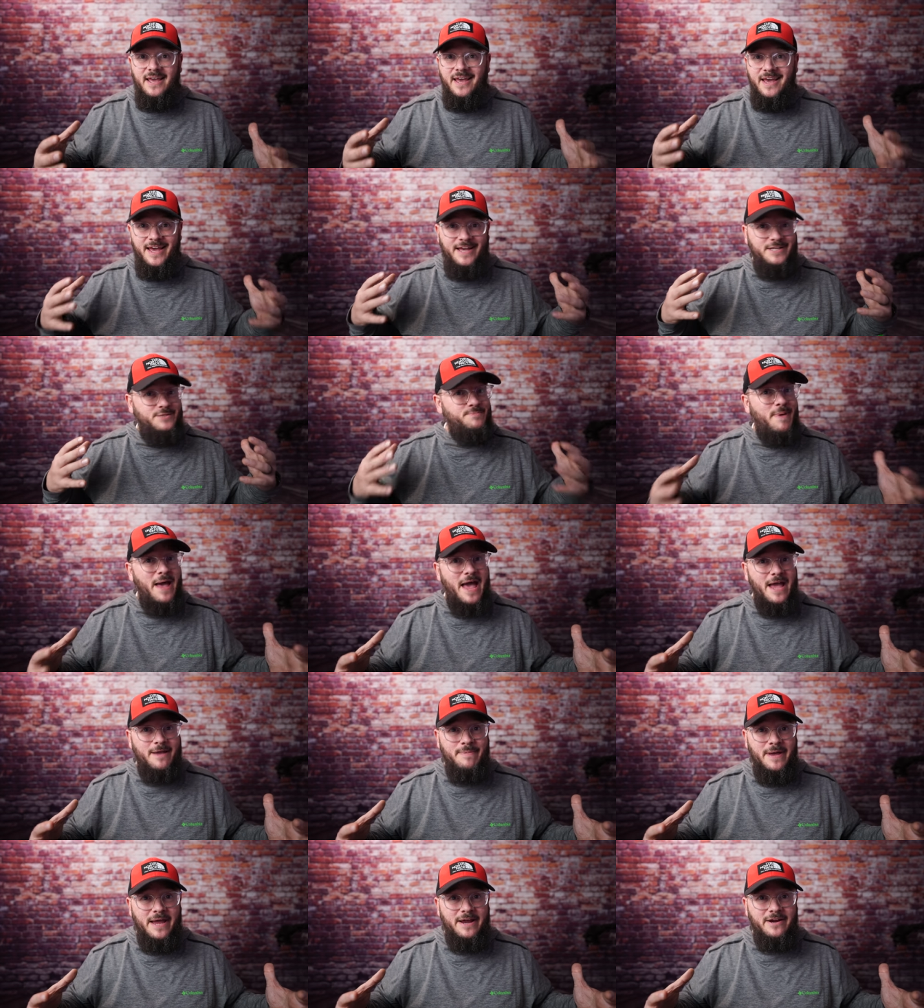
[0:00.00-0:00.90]
As
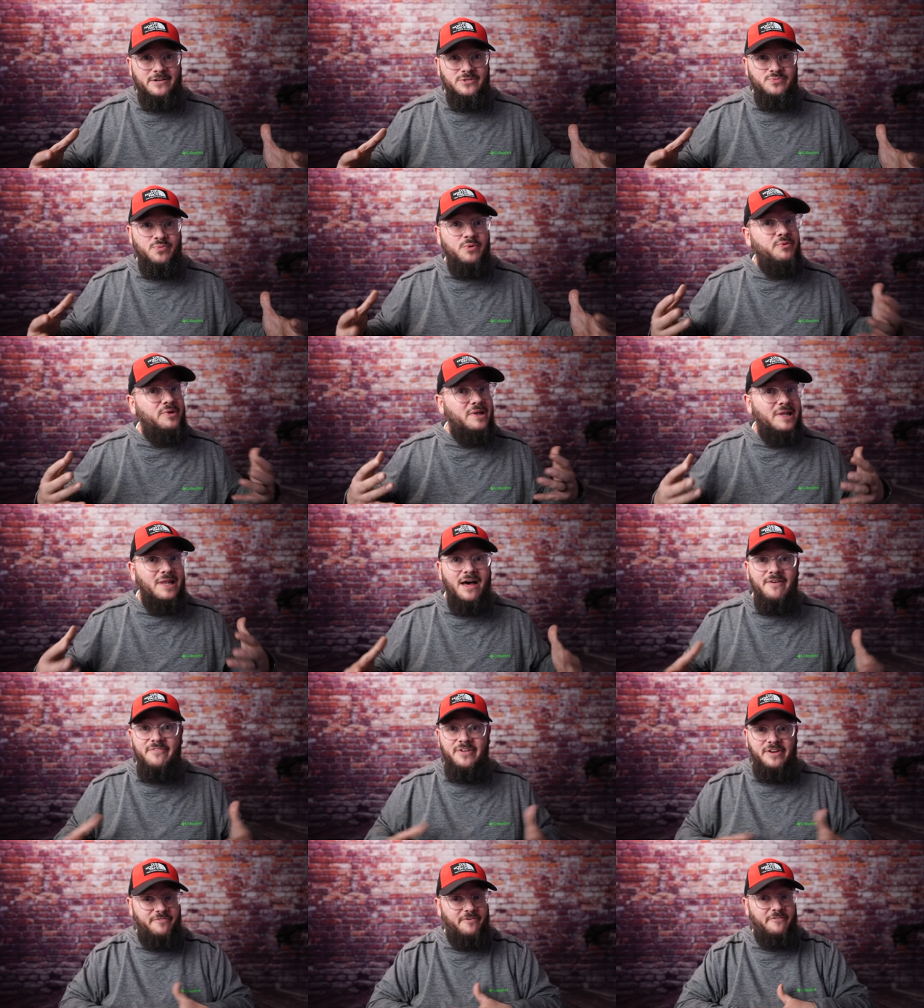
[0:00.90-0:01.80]
backpackers, we would
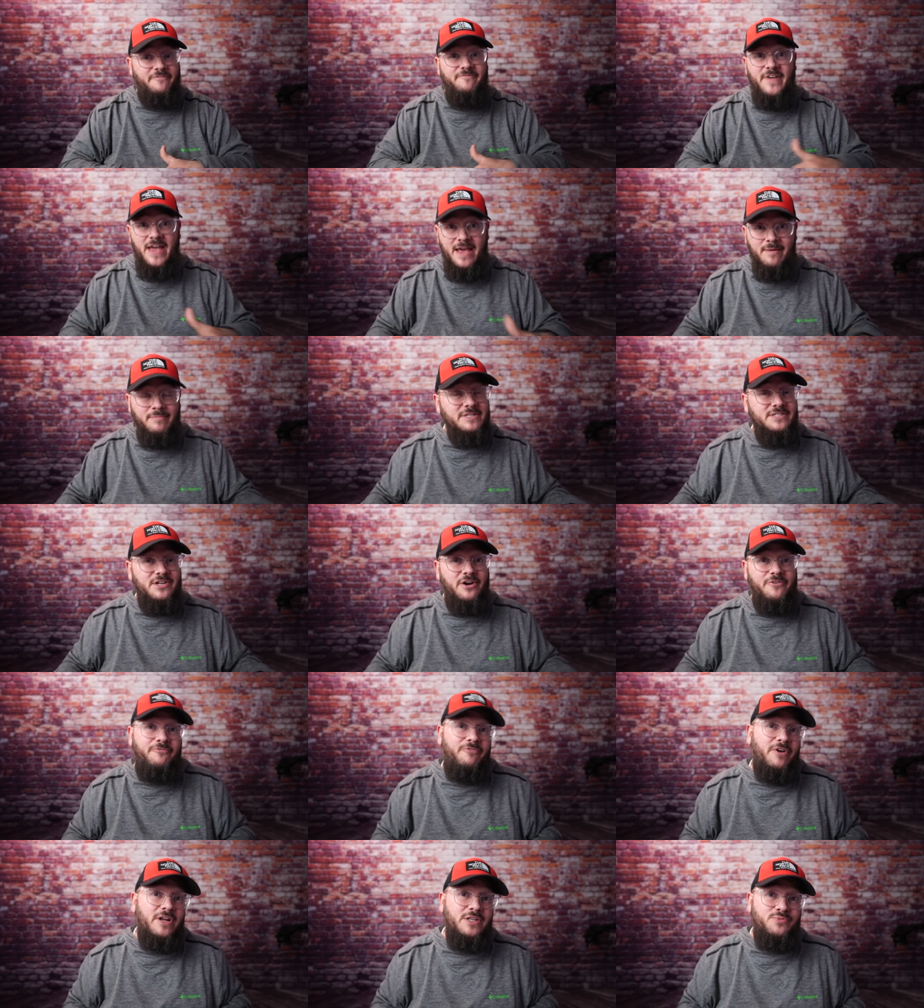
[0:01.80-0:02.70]
love it if our families and our
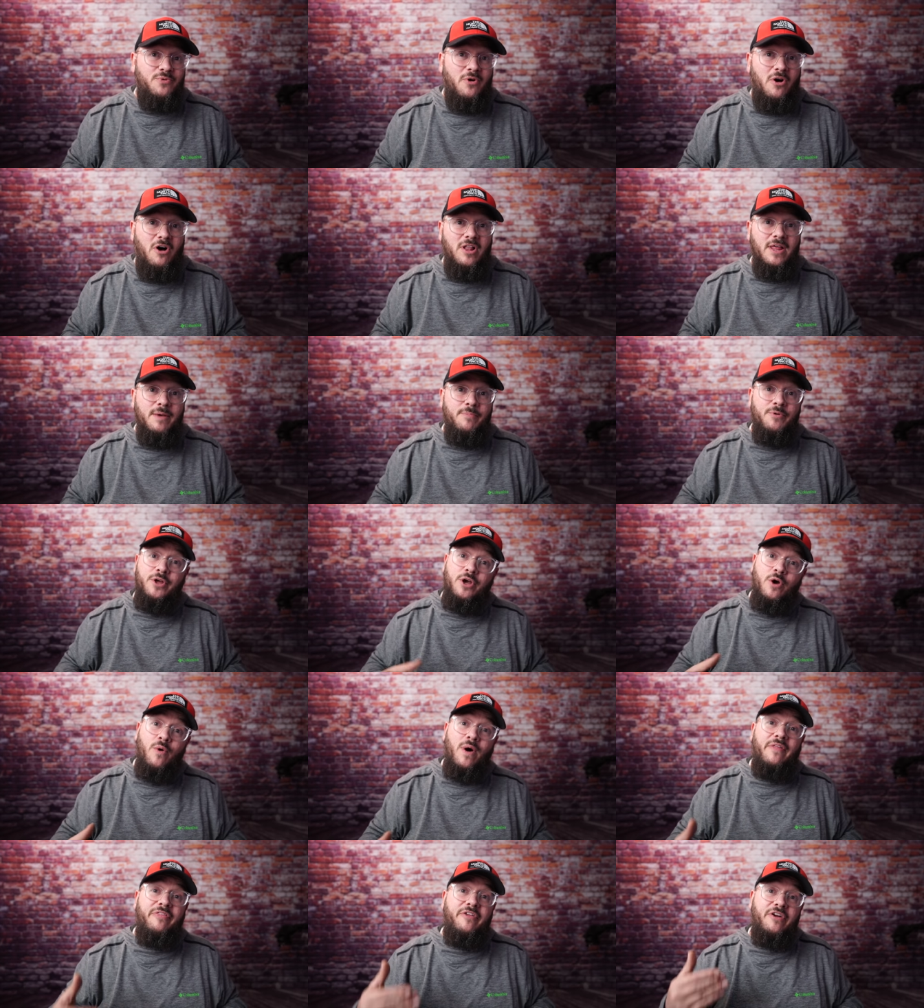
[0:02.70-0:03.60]
friends were all able to
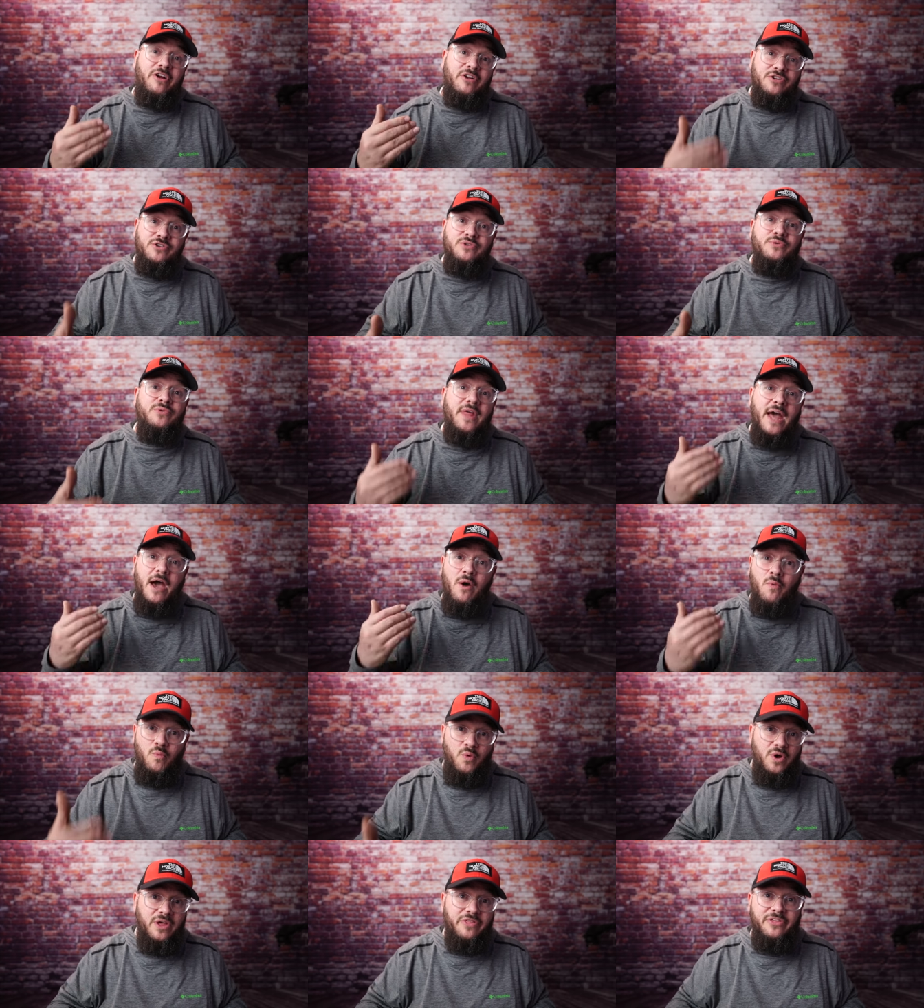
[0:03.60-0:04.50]
go out there and do
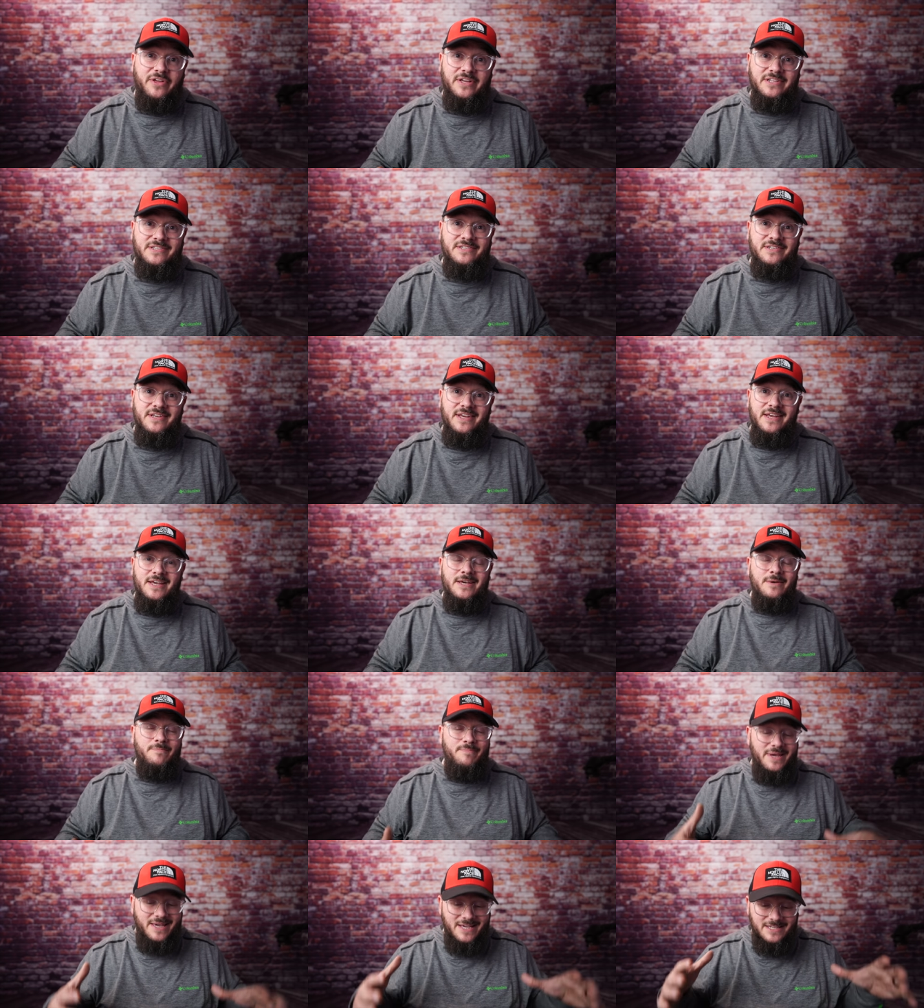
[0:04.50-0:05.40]
that with us,
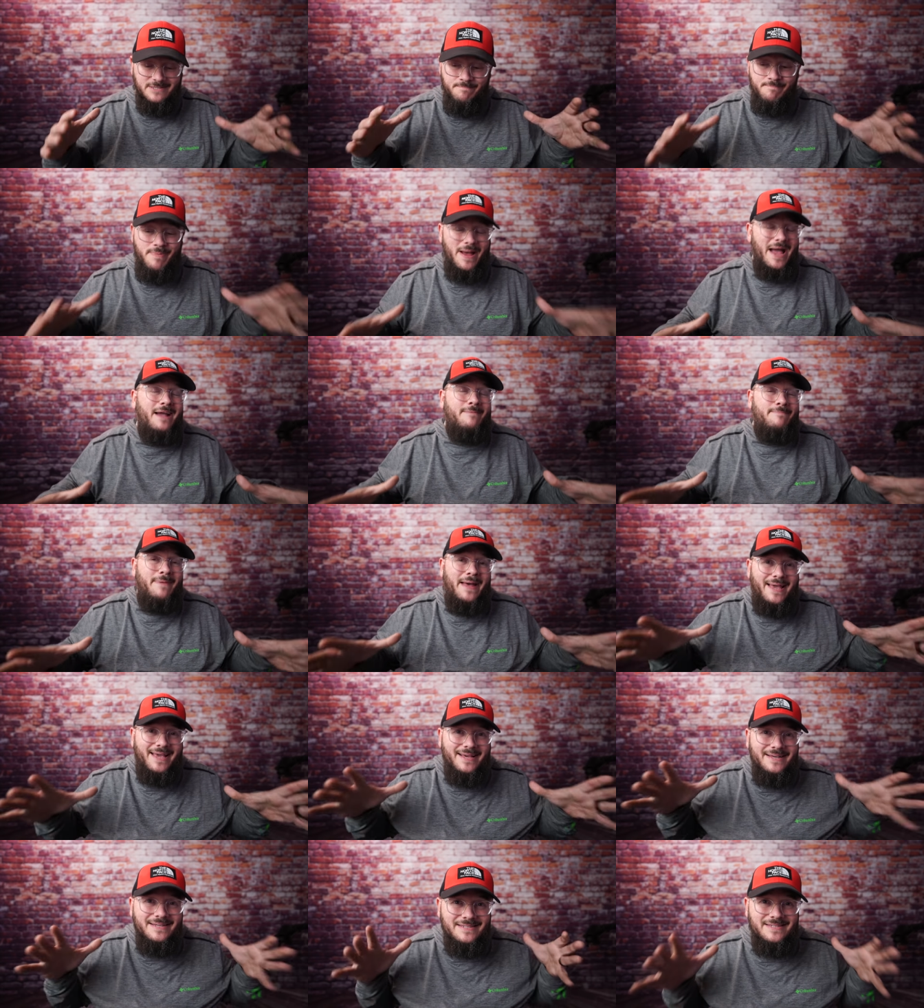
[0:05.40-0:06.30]
because
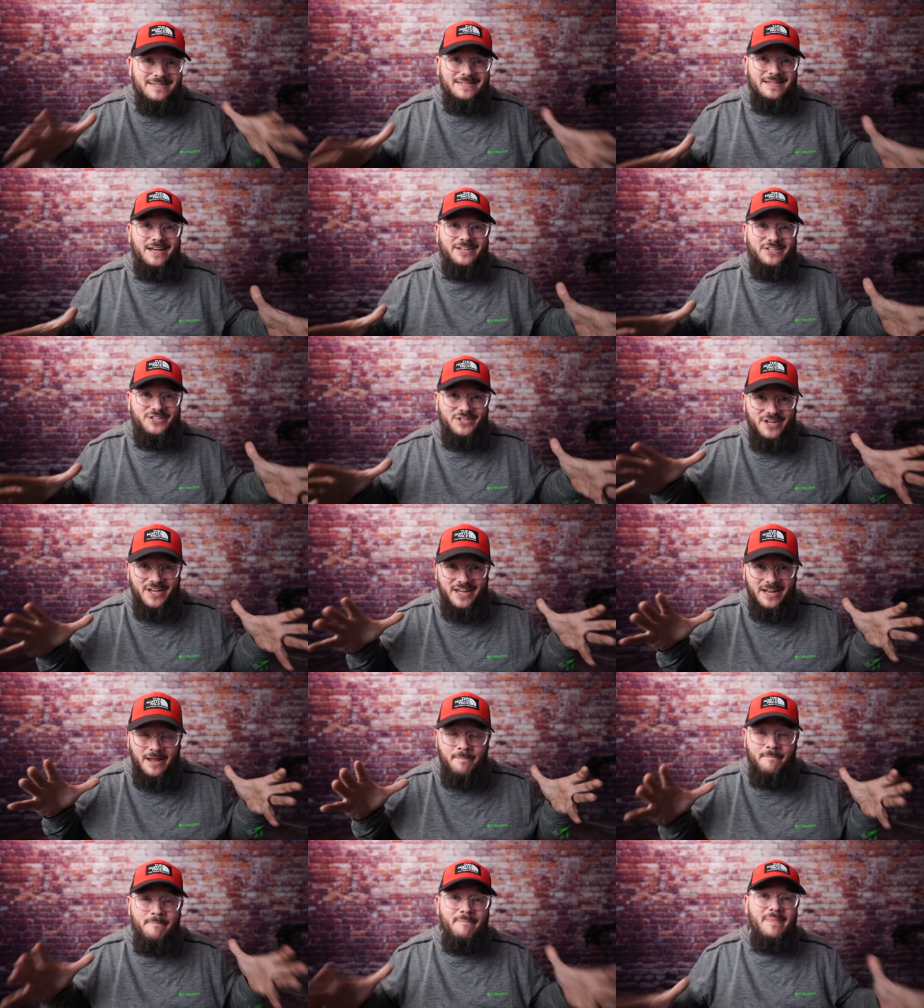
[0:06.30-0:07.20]
backpacking is such an
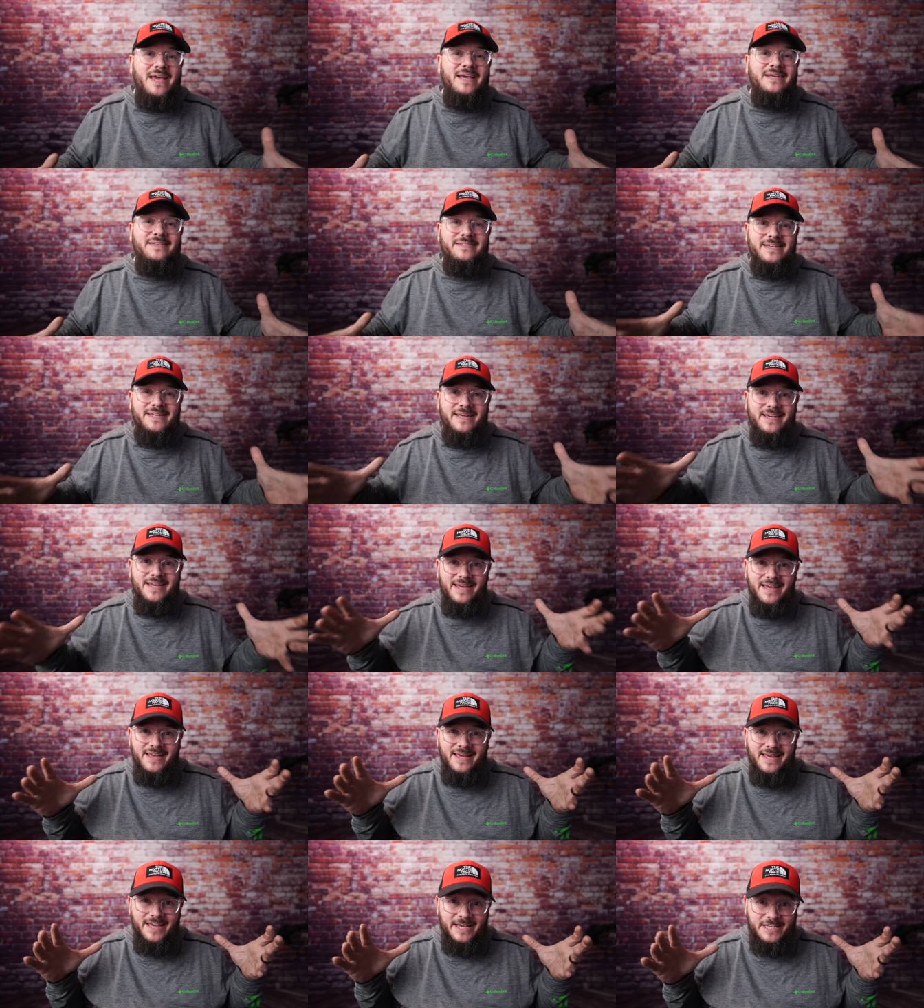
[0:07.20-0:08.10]
amazing
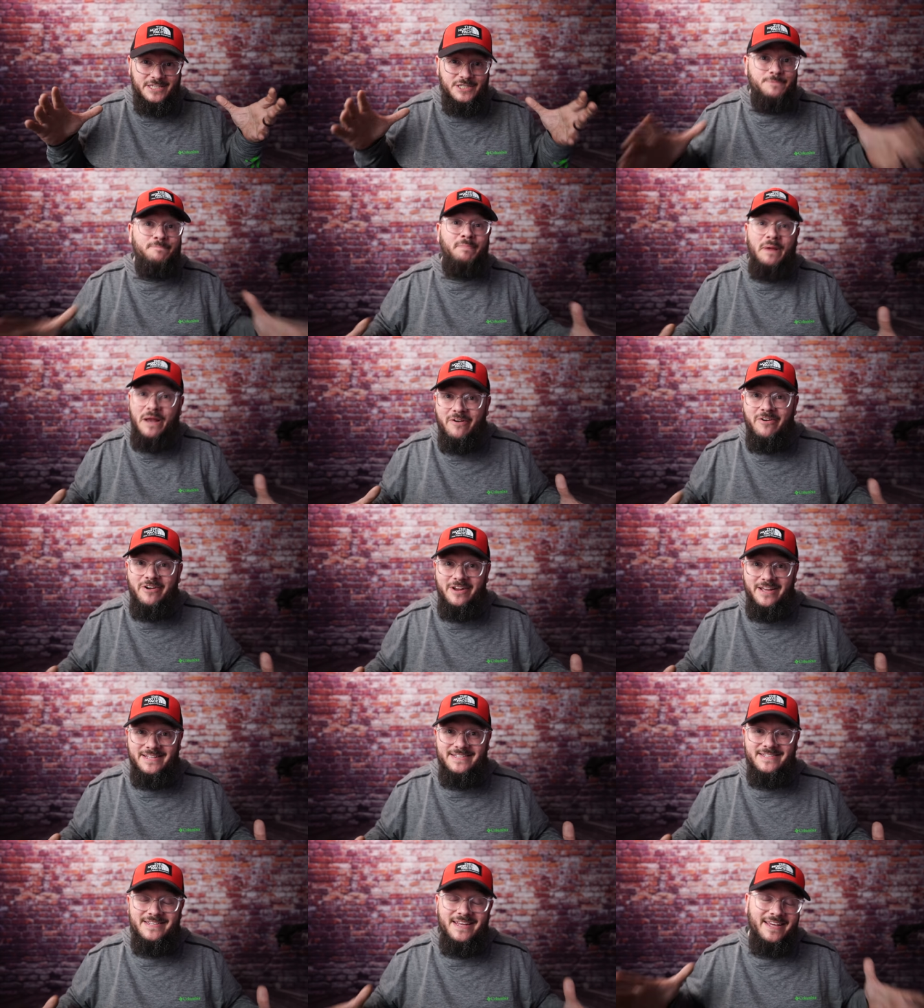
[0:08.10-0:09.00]

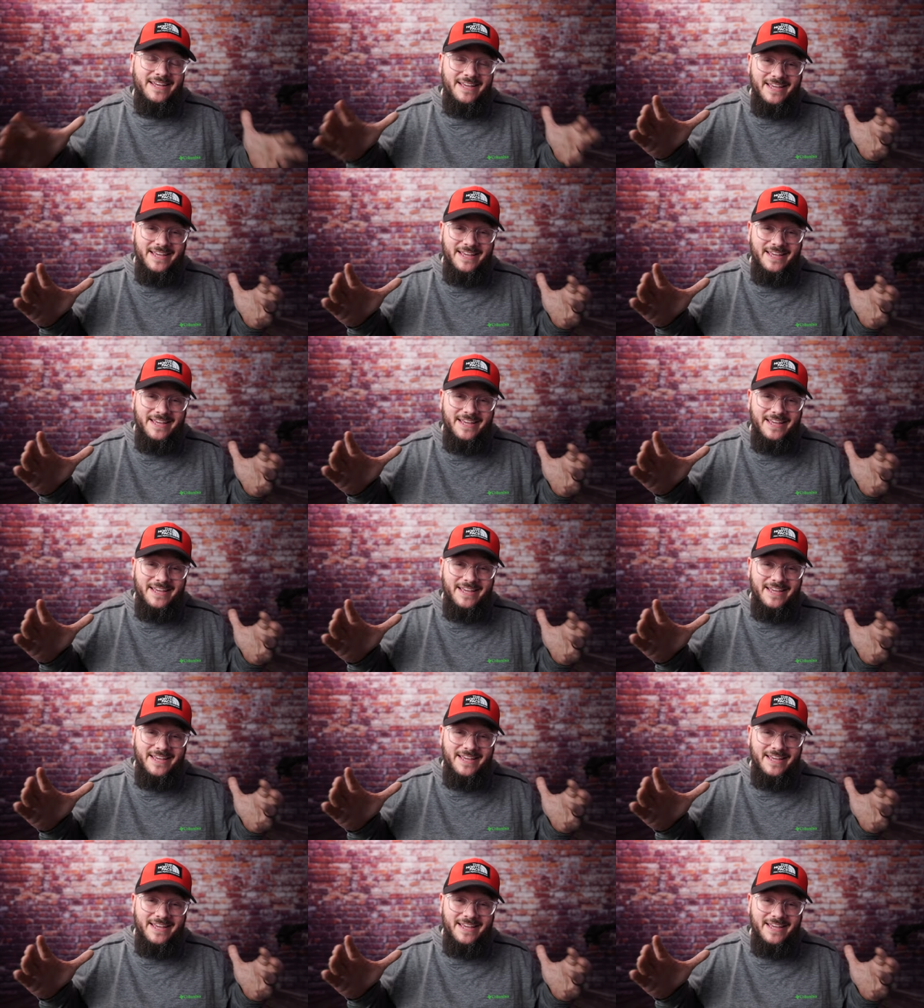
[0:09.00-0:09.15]
experience.